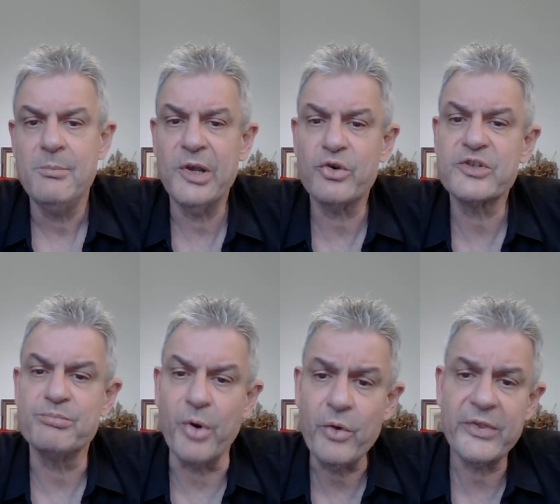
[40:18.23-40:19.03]
Because
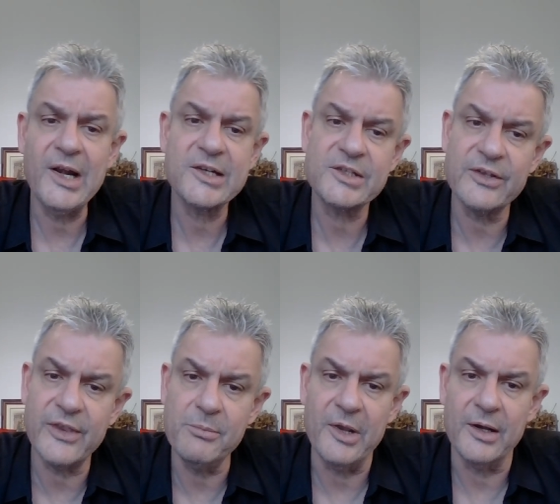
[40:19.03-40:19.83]
both
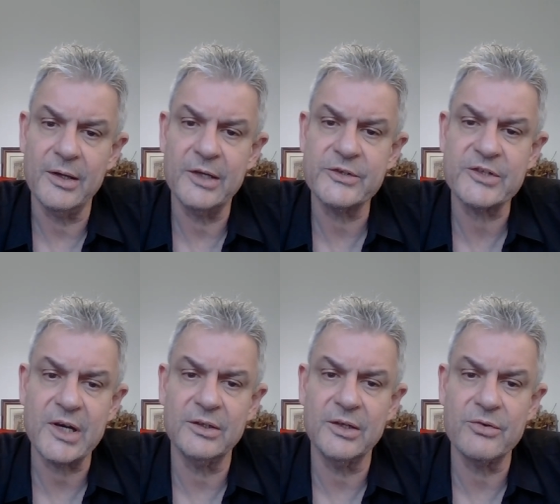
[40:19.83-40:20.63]
alexithymia and
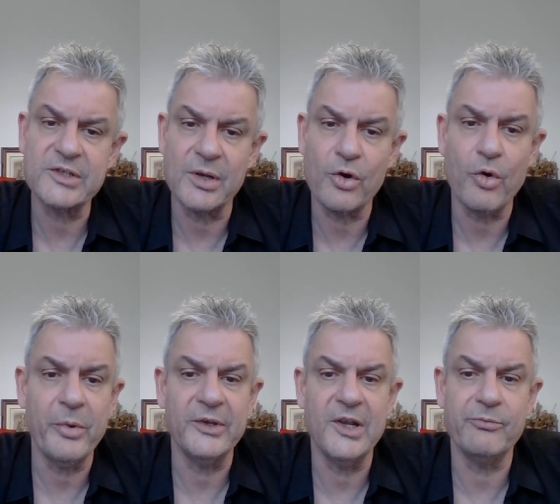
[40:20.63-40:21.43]
secondary
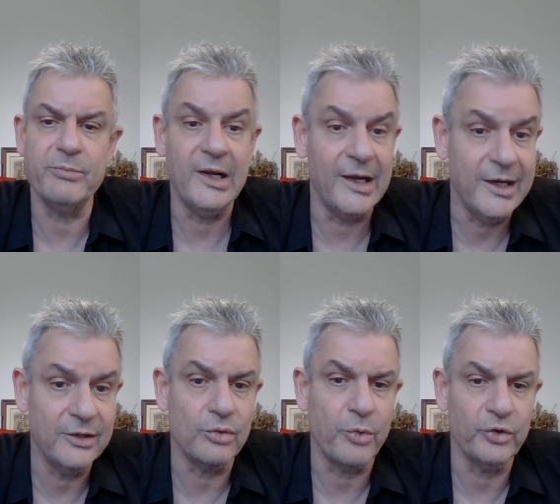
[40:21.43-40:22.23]
psychopathy have been
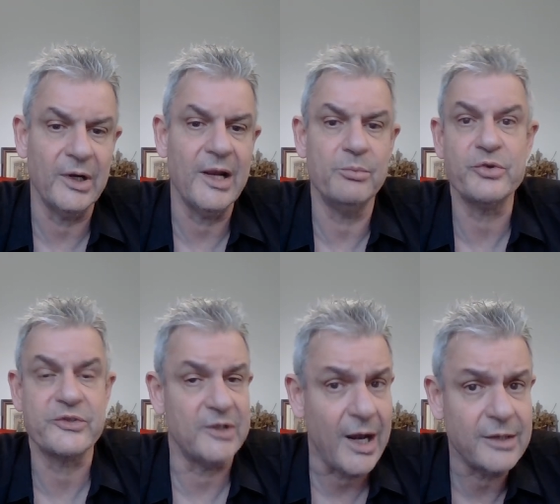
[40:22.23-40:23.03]
linked to borderline
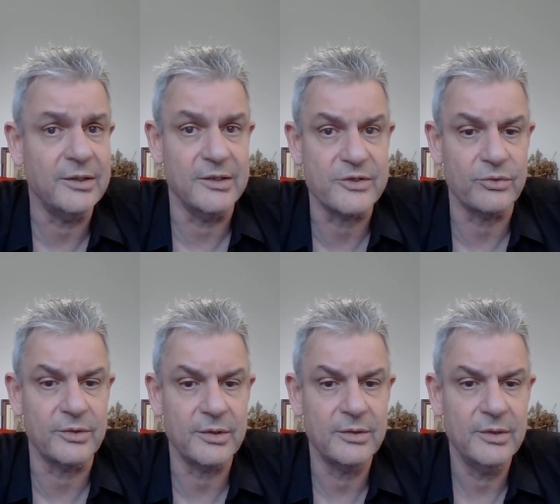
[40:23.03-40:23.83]
personality
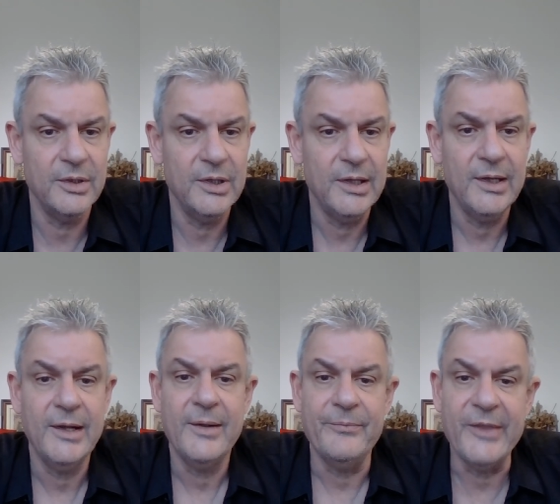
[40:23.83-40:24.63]
disorder,
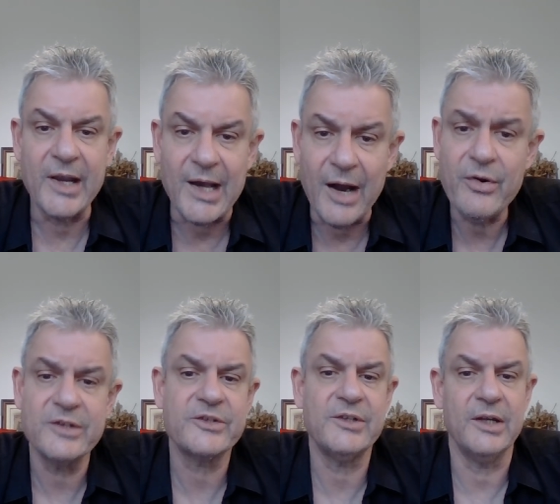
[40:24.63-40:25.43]
the
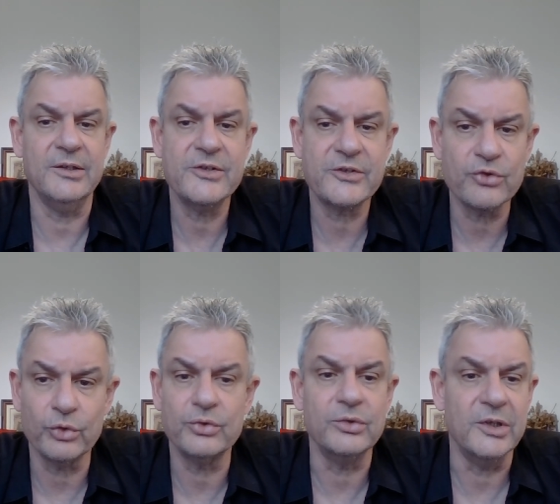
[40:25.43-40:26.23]
current studies
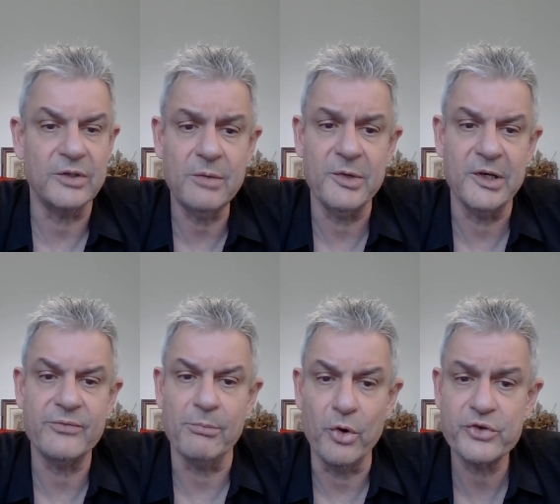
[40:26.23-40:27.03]
sought to determine
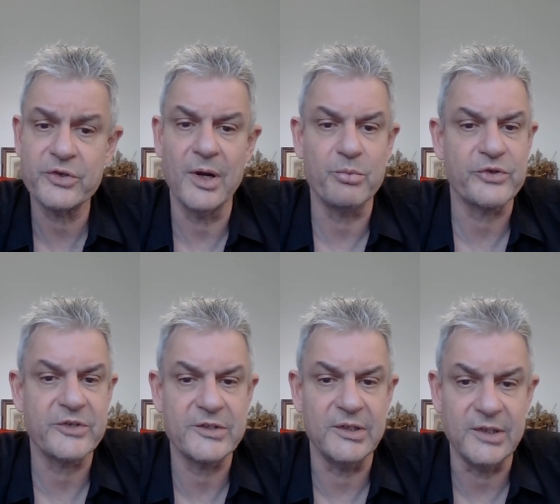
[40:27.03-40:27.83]
if emotional
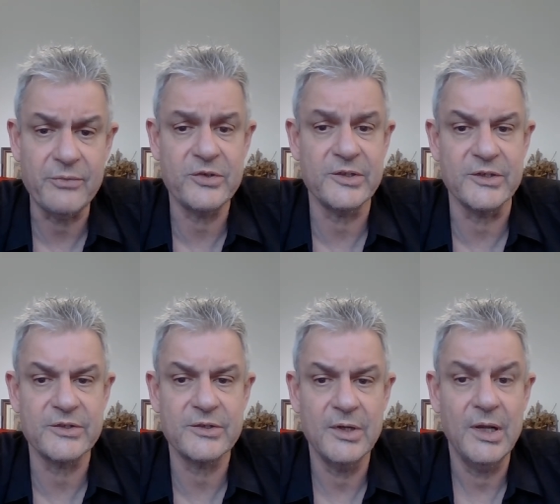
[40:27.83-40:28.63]
processing
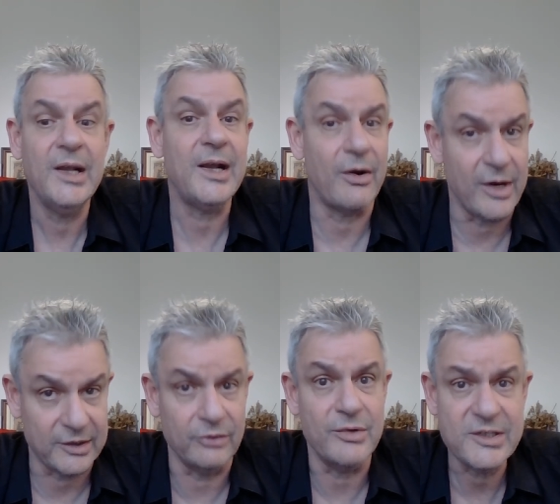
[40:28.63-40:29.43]
deficits,
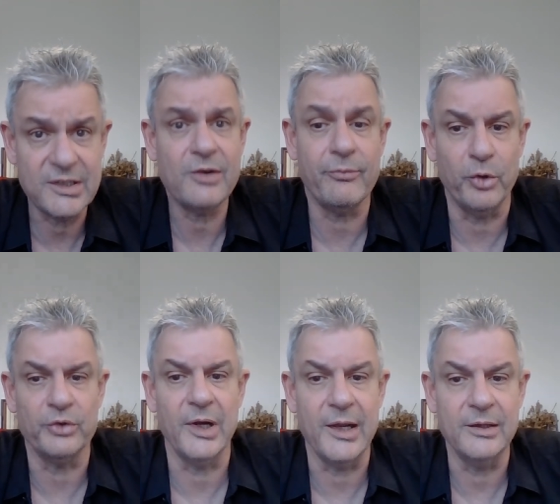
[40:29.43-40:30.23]
characteristic of
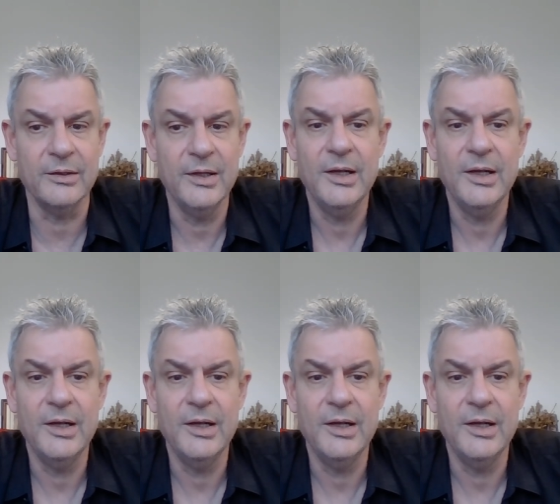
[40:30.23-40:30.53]
borderline,